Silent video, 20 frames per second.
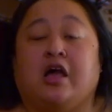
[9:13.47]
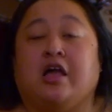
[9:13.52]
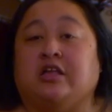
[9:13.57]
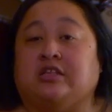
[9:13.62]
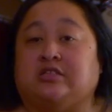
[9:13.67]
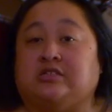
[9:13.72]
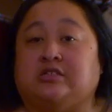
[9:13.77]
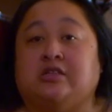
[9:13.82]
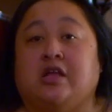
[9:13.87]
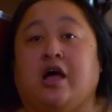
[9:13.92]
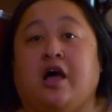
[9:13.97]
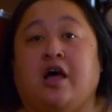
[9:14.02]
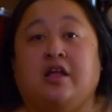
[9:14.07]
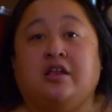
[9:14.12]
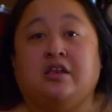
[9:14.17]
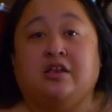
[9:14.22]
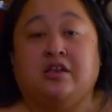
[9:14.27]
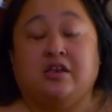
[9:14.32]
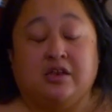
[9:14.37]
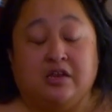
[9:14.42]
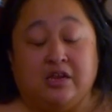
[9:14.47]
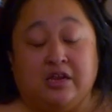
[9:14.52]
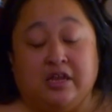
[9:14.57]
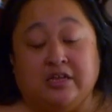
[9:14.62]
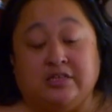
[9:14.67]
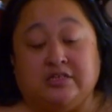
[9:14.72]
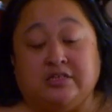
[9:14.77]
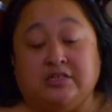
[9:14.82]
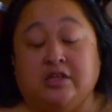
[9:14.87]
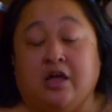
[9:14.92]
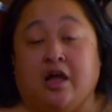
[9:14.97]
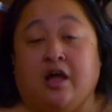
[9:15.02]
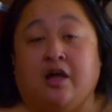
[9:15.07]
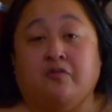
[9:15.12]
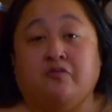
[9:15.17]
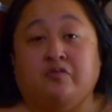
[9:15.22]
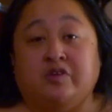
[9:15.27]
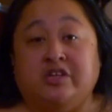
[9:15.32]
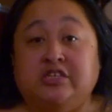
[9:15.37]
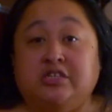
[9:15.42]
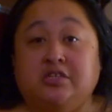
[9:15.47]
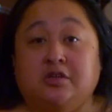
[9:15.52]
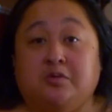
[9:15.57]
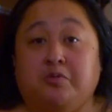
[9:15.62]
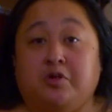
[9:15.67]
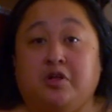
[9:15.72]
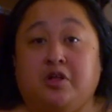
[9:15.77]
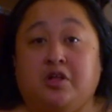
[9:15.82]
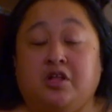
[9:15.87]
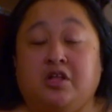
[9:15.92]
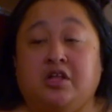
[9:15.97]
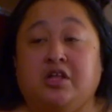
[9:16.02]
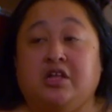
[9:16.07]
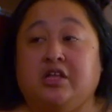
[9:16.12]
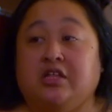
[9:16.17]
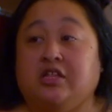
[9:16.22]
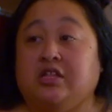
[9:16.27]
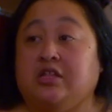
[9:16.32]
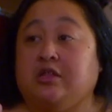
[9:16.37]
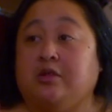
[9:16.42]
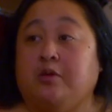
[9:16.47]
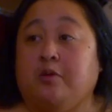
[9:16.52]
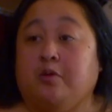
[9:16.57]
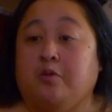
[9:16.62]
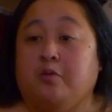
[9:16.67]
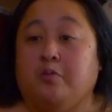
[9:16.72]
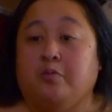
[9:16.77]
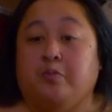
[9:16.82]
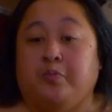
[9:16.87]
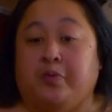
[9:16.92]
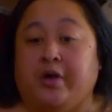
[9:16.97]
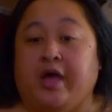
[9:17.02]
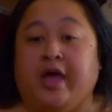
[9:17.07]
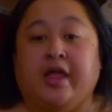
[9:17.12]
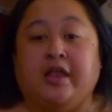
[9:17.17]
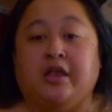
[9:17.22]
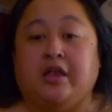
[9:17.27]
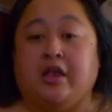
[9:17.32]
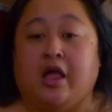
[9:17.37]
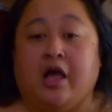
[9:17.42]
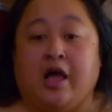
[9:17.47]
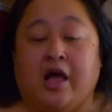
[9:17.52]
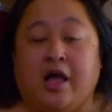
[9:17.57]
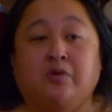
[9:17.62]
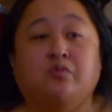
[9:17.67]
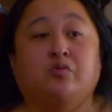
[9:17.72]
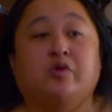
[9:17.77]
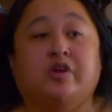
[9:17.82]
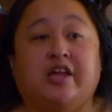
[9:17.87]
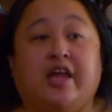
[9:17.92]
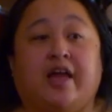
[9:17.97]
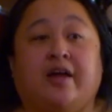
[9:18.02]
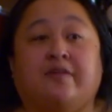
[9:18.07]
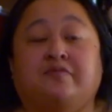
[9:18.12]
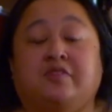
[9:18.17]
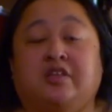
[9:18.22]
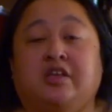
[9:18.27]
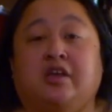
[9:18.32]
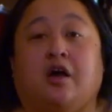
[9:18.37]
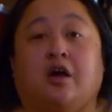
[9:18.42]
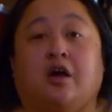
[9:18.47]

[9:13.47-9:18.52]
It's not reasonable, but I would have the